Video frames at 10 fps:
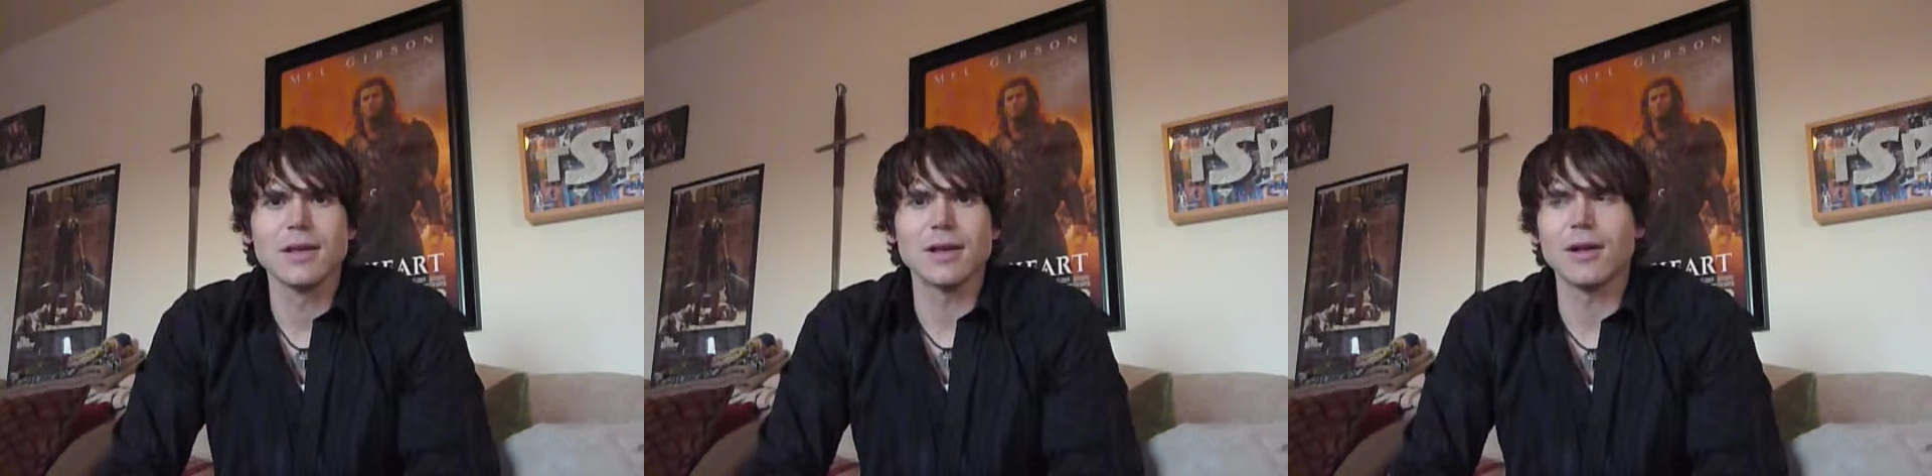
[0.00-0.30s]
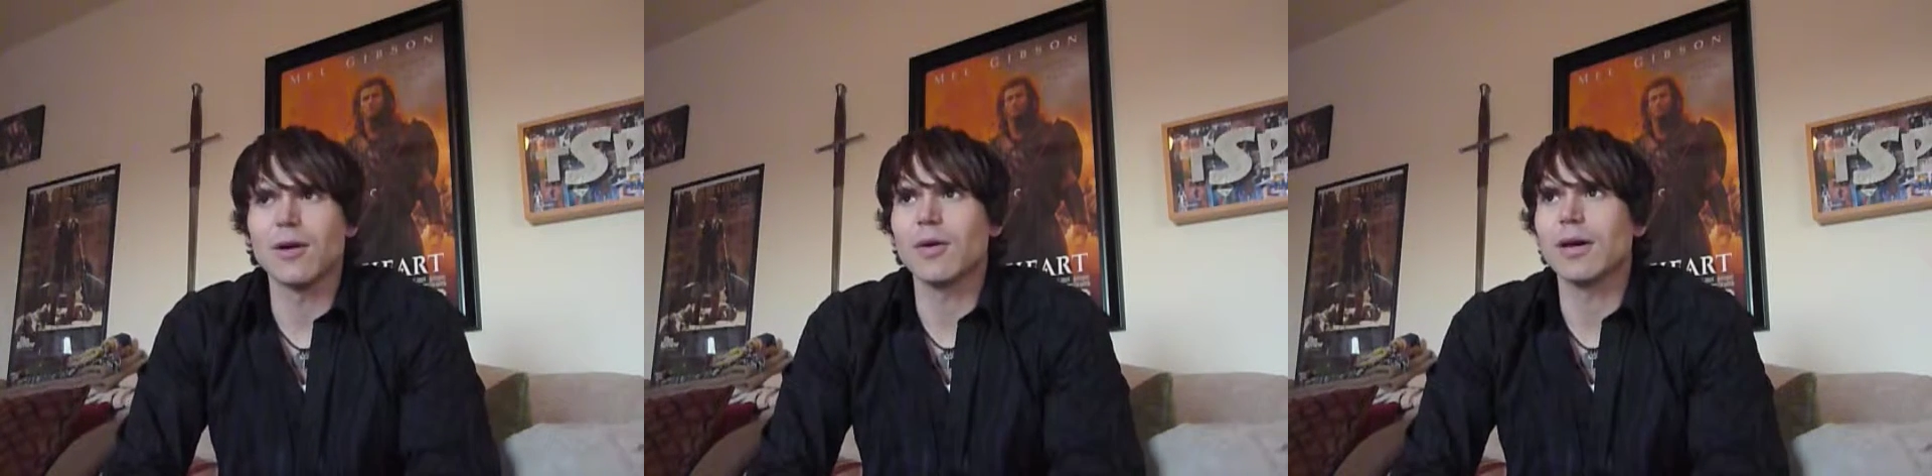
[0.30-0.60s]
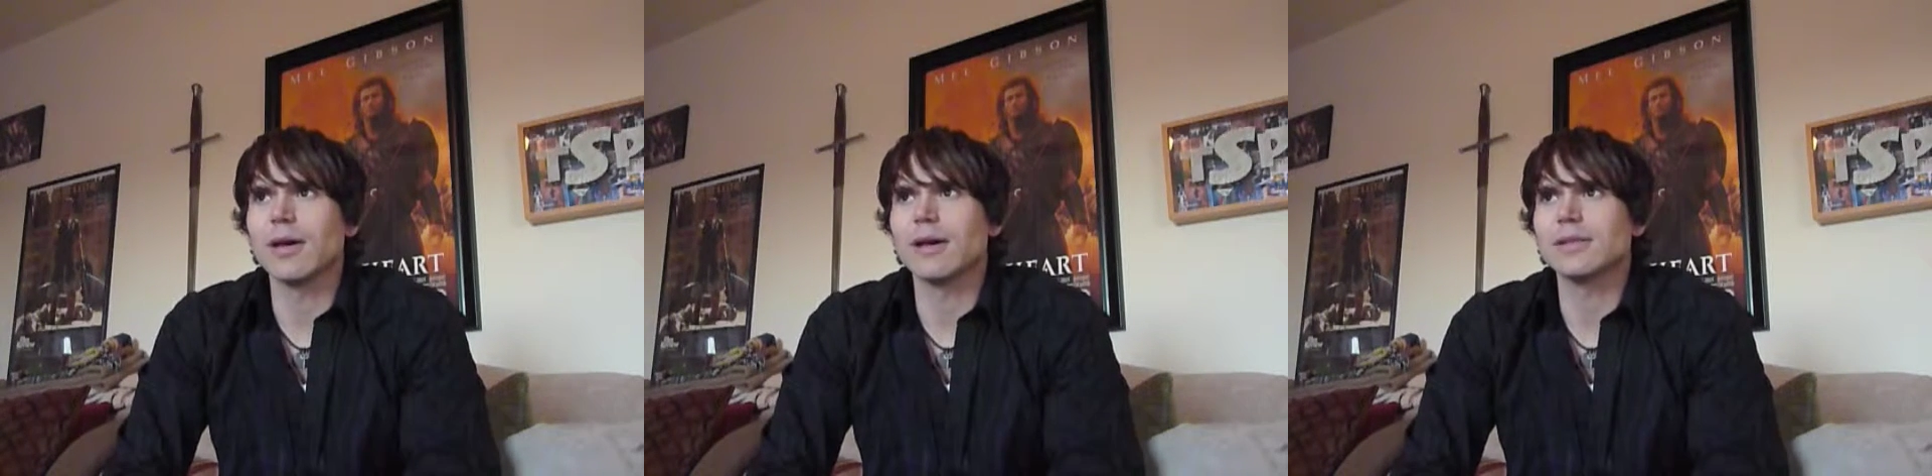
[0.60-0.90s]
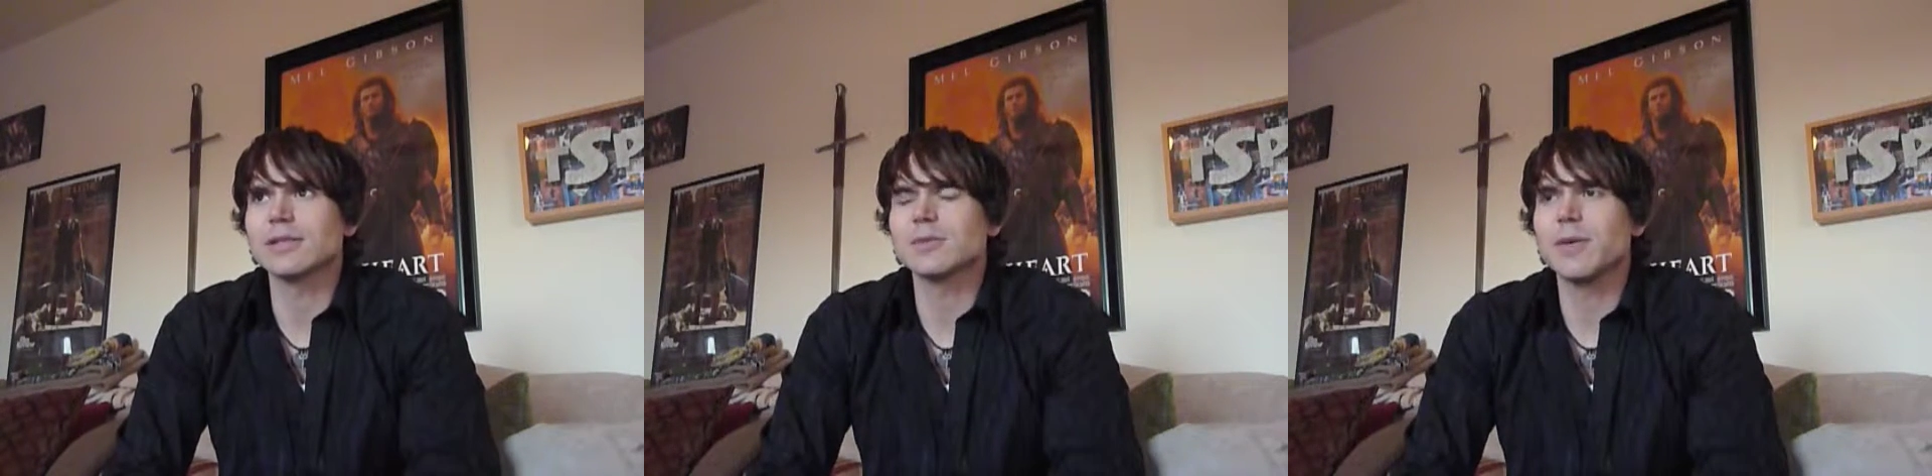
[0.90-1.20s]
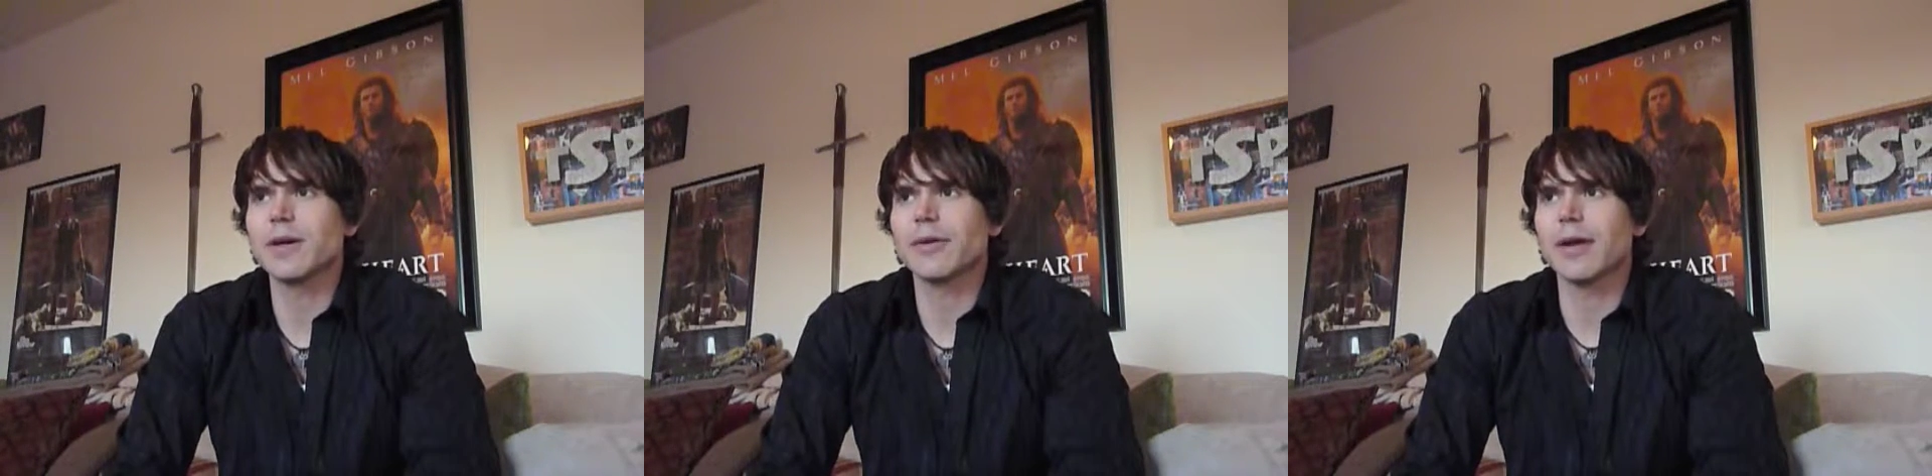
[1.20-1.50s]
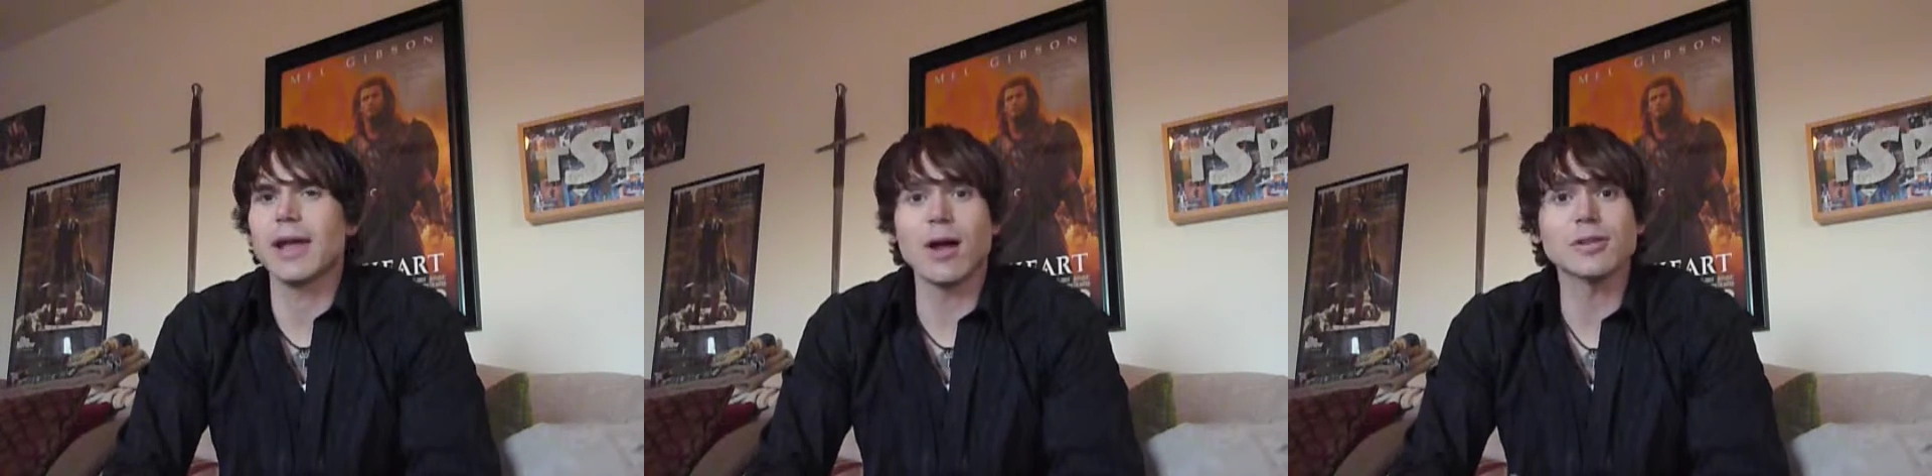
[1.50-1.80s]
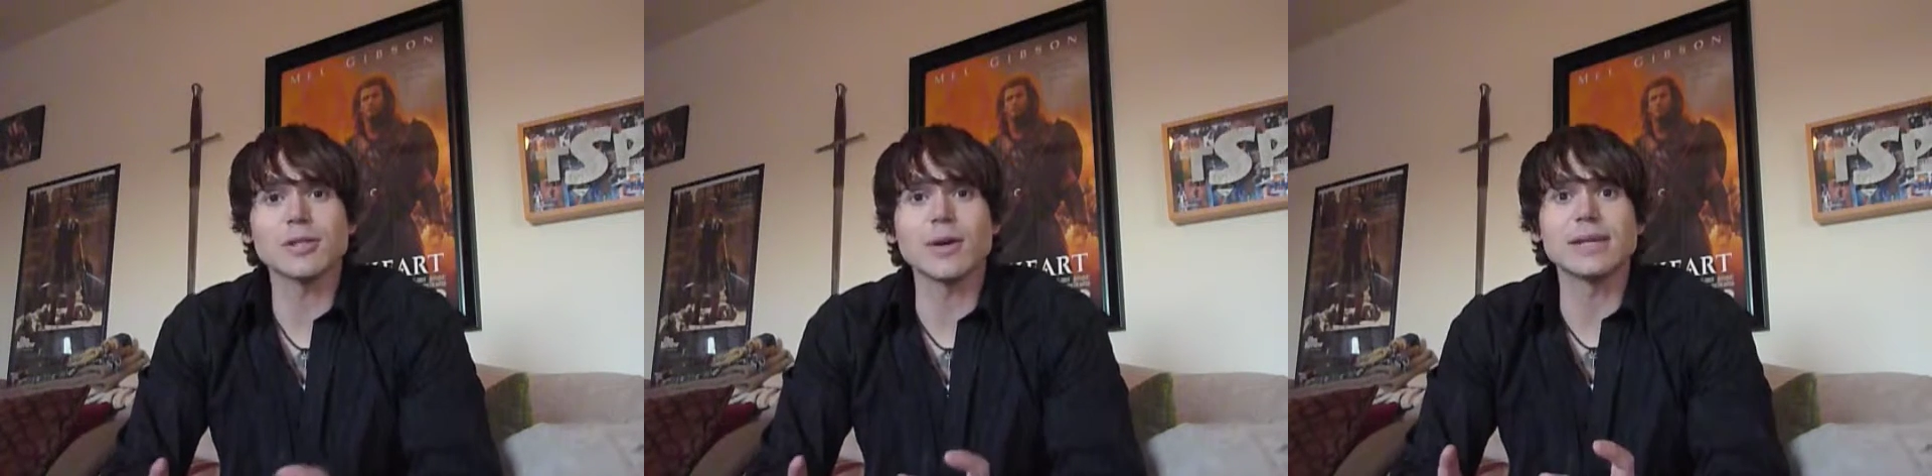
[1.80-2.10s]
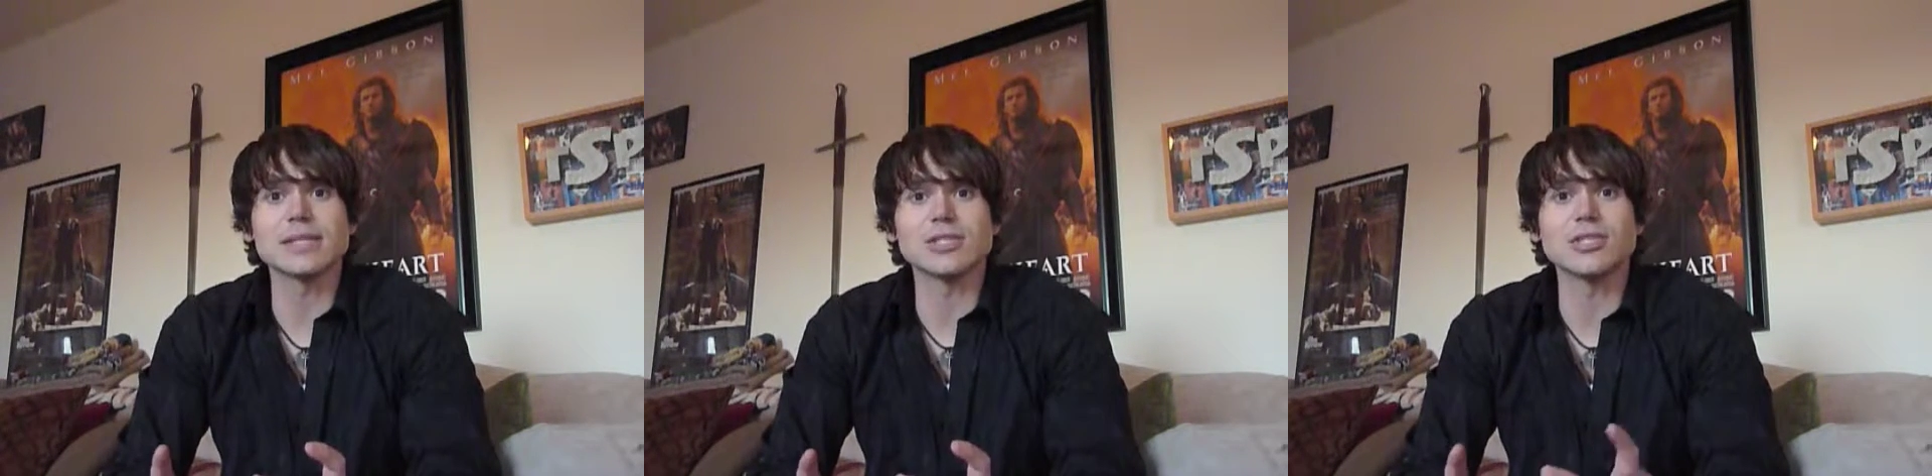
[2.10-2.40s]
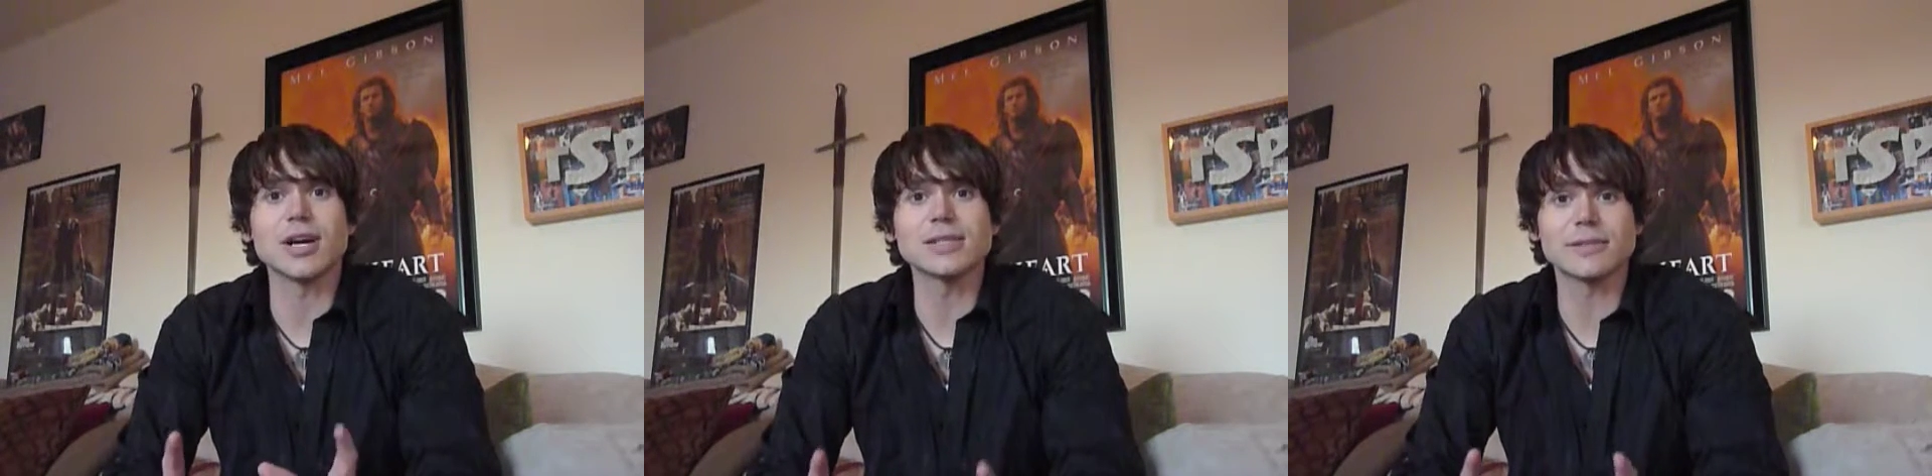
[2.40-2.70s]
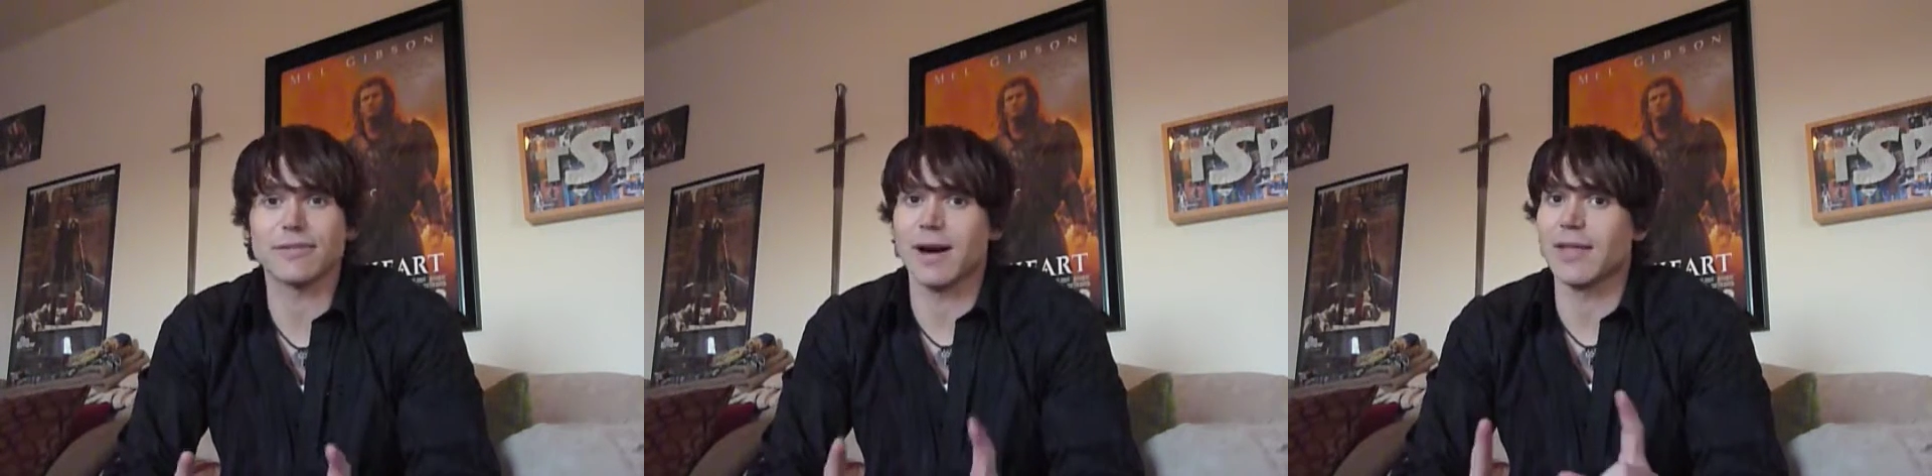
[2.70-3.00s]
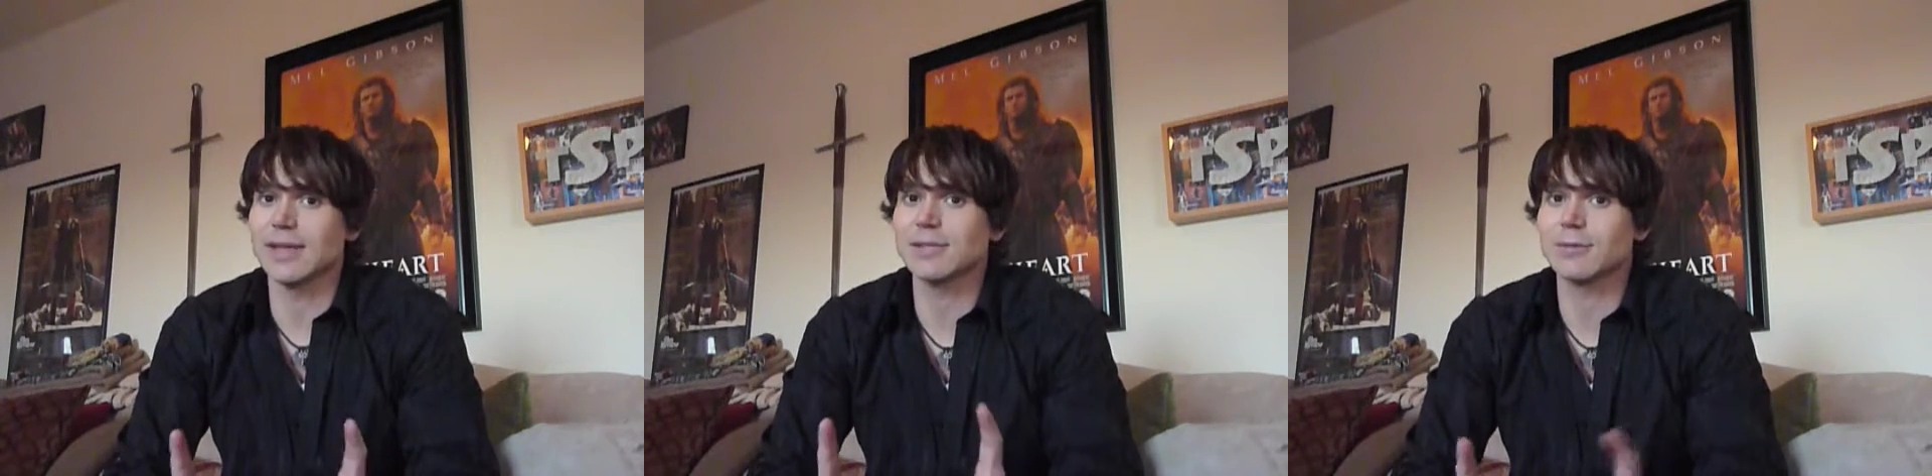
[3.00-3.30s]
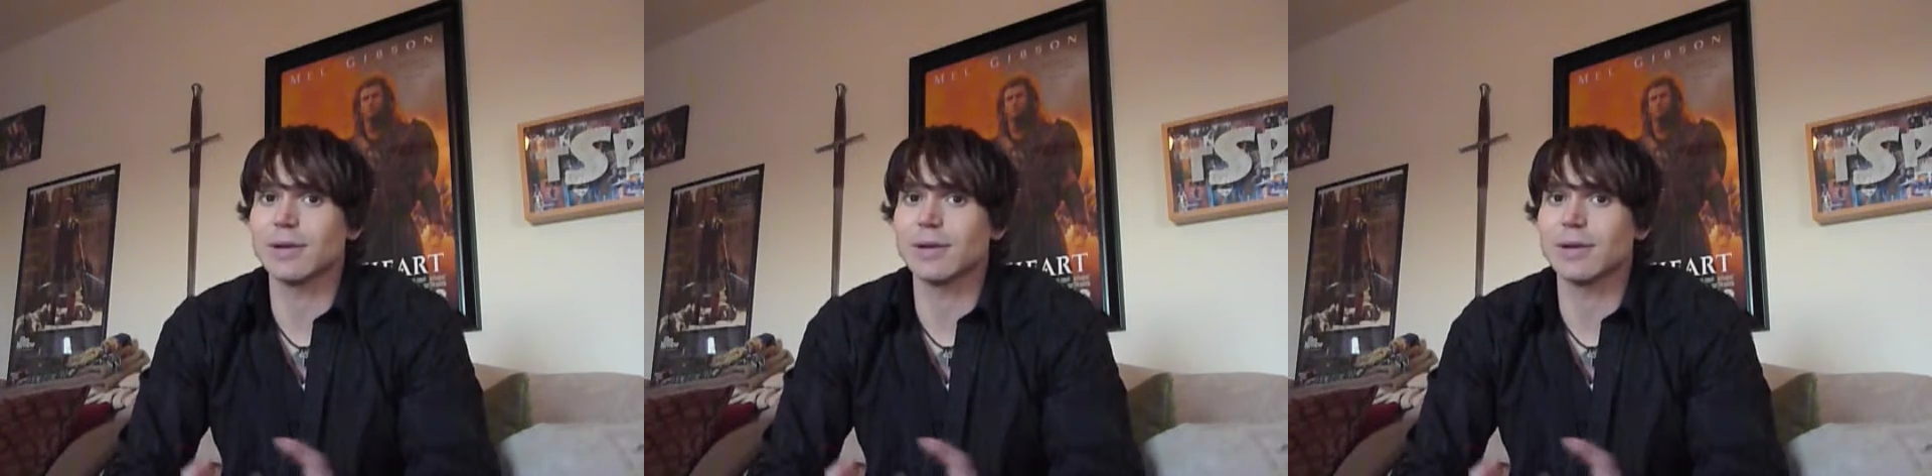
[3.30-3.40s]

Is a speaker, and also, is it justified? That's a